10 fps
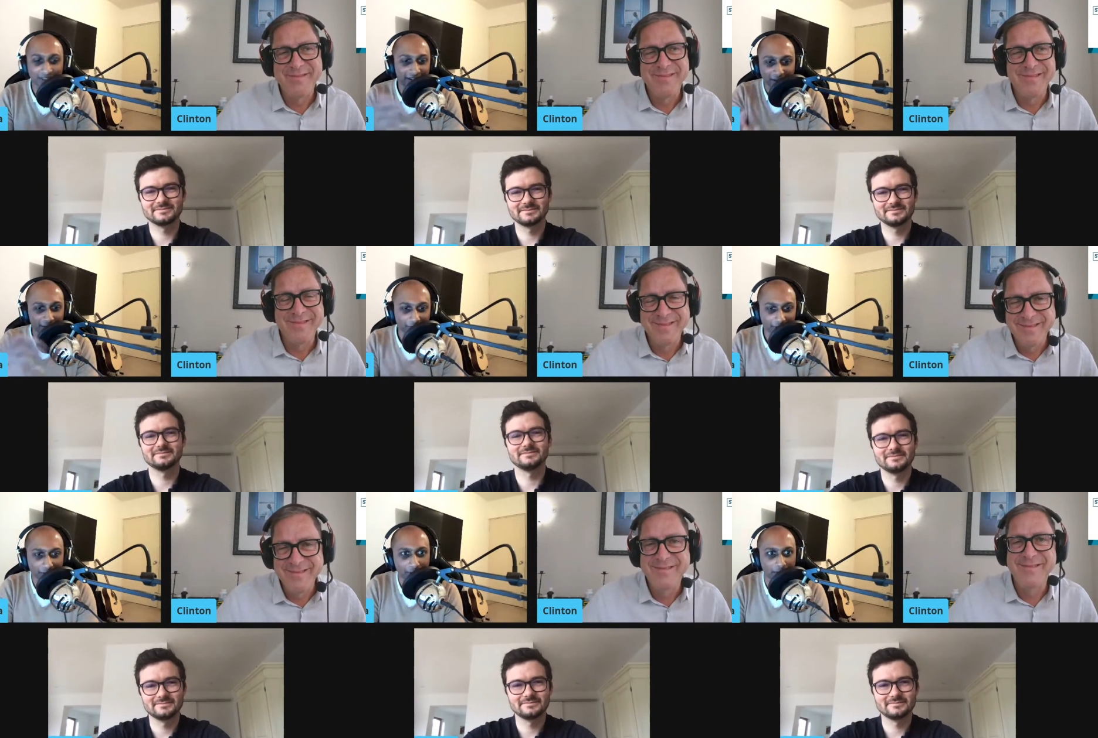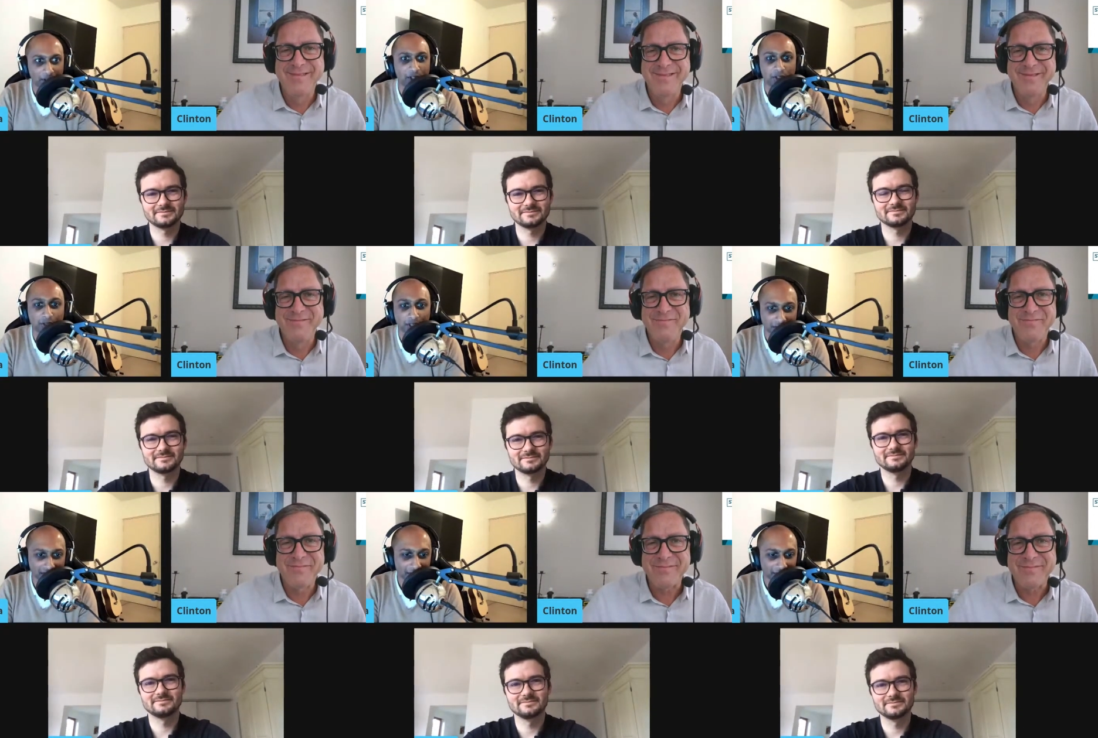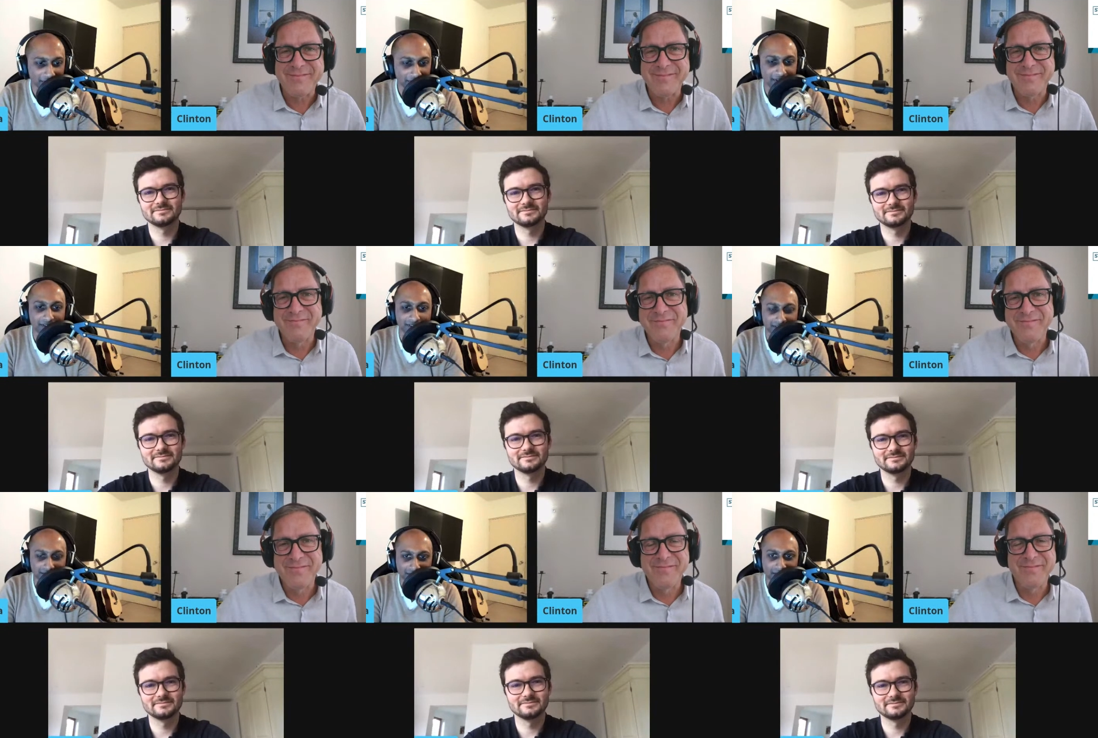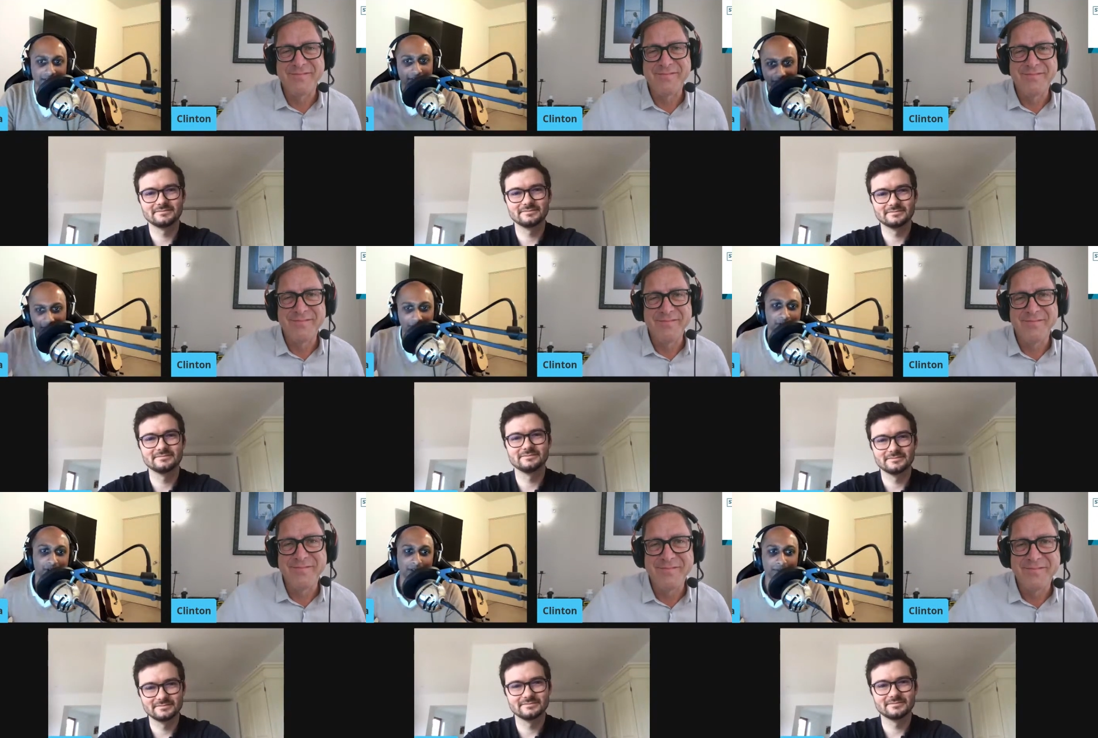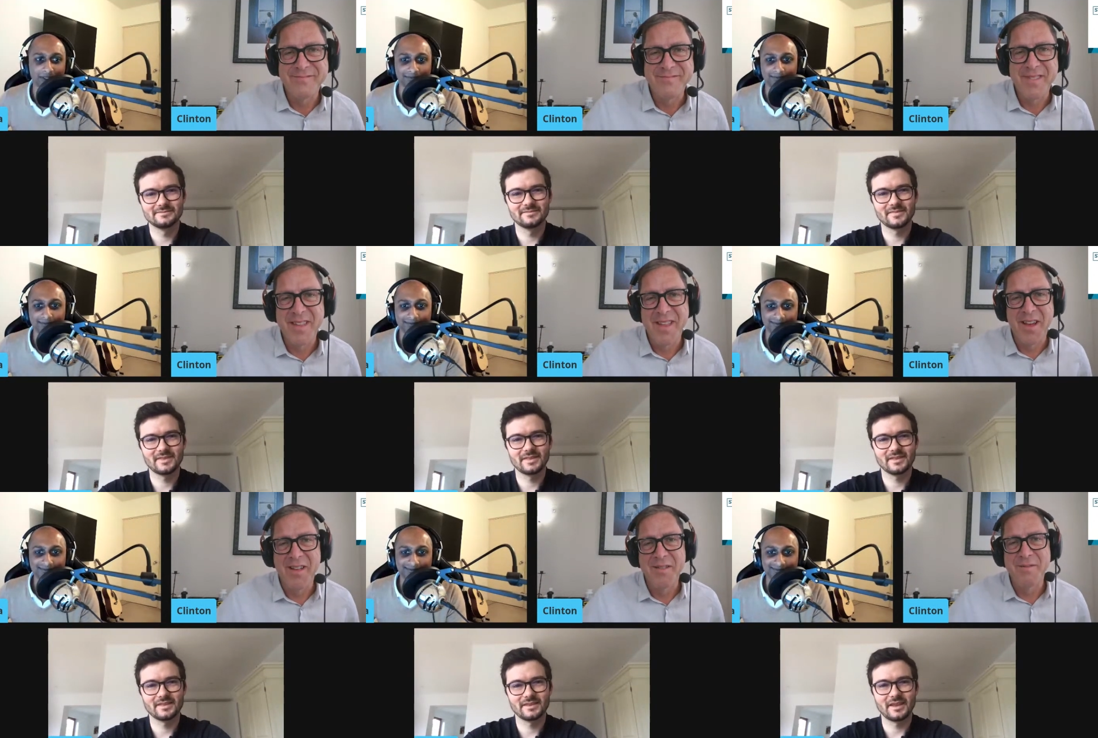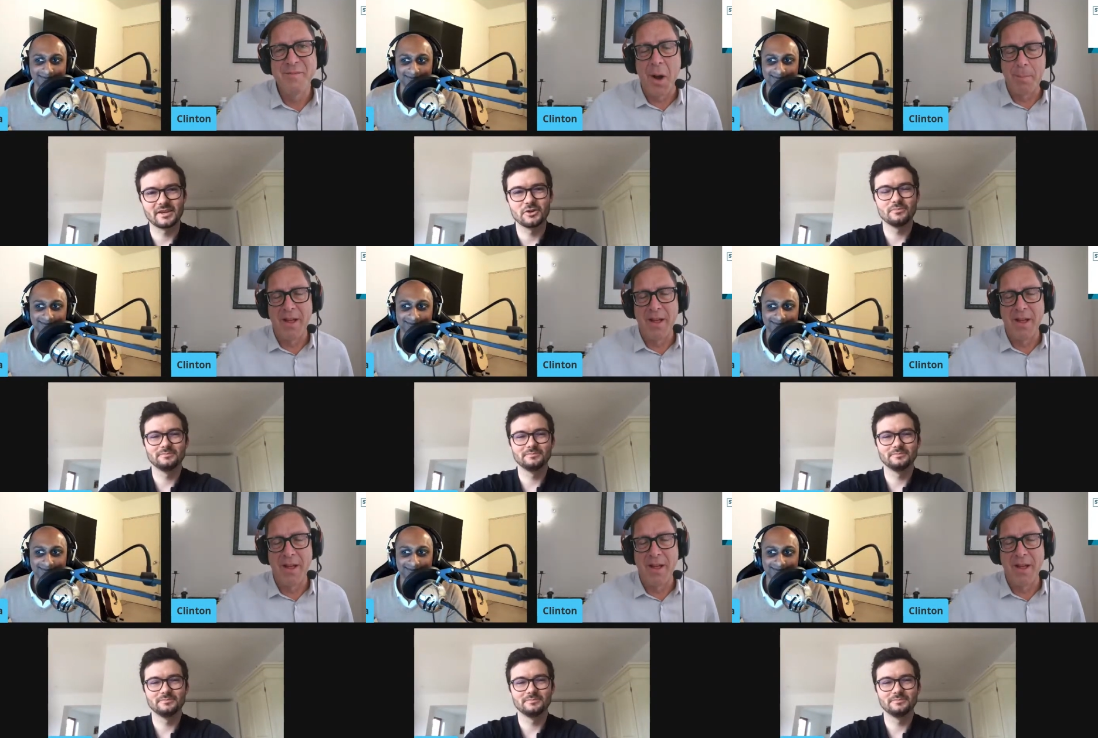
Speaker 1: And I've uh, very much enjoyed chatting with you, Dennis and Clinton. Thank you for joining me. Thank you.